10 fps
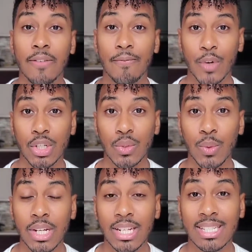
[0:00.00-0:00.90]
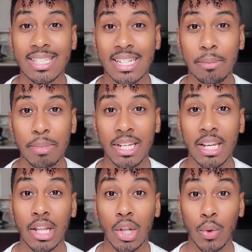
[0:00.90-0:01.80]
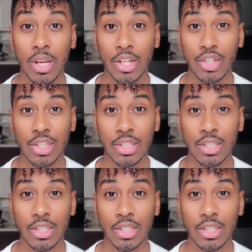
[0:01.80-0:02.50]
first one, it's going to be location.